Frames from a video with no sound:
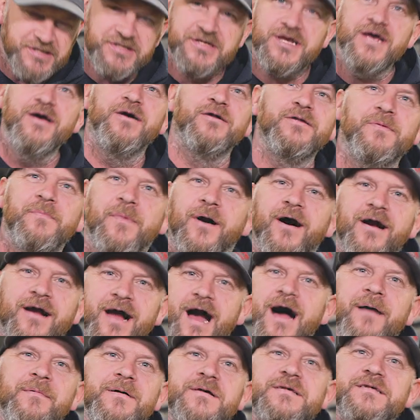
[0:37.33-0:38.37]
just killed a bug.
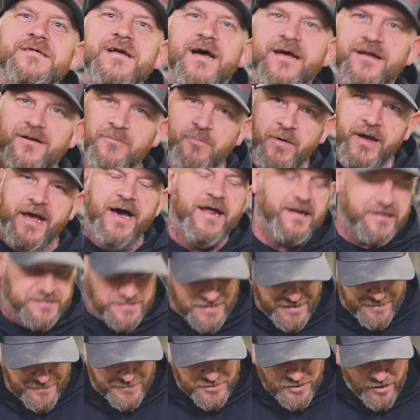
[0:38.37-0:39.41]
I'm excited. We got a
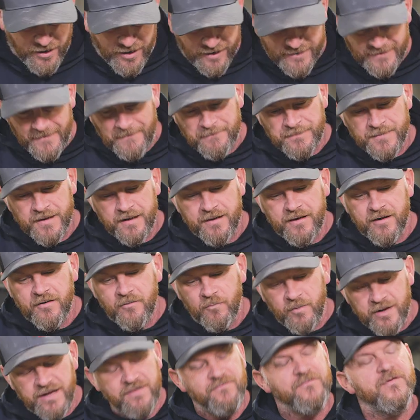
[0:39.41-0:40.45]
team talk.
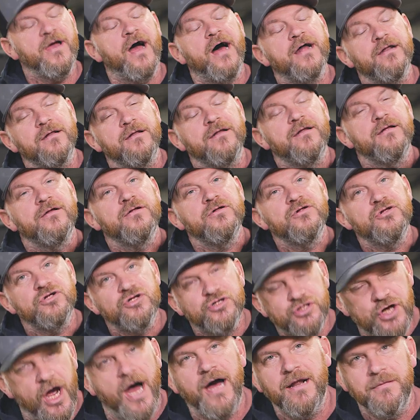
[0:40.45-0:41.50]
We've got
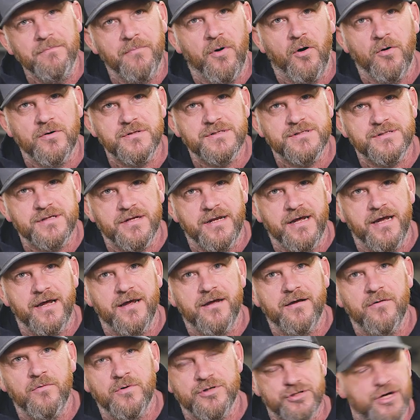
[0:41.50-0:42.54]
John Boats
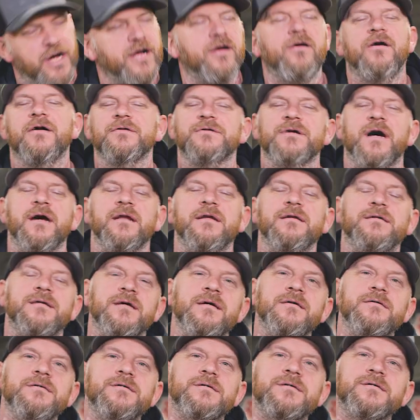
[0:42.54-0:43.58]
today, which I call Tiny
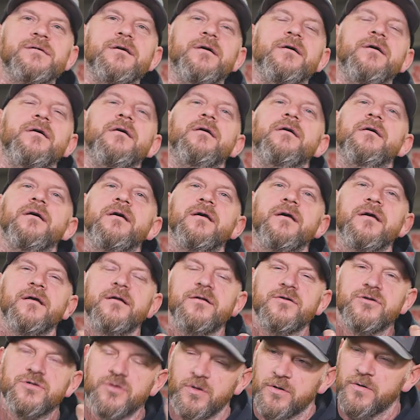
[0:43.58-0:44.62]
Tins.
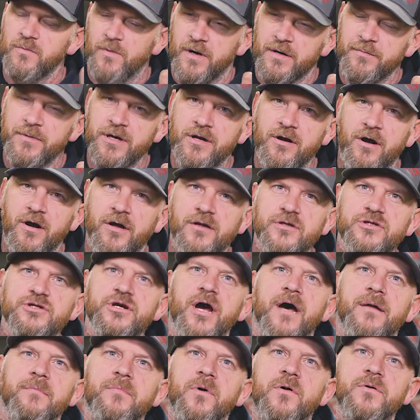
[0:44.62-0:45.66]
Jordan wanted me to call it
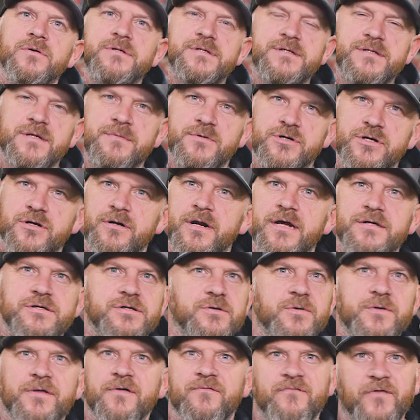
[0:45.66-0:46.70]
John Boats because I'm sure it has to
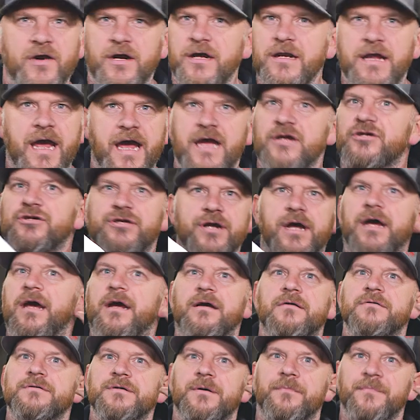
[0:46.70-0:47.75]
do with a f***ing hashtag
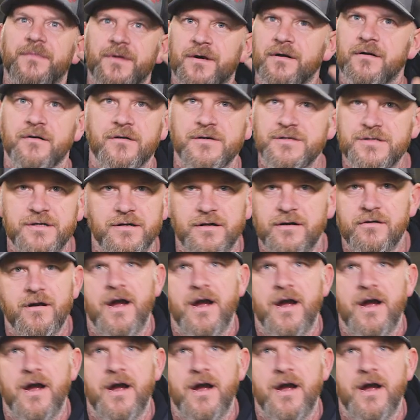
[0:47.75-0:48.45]
or something, or he's going to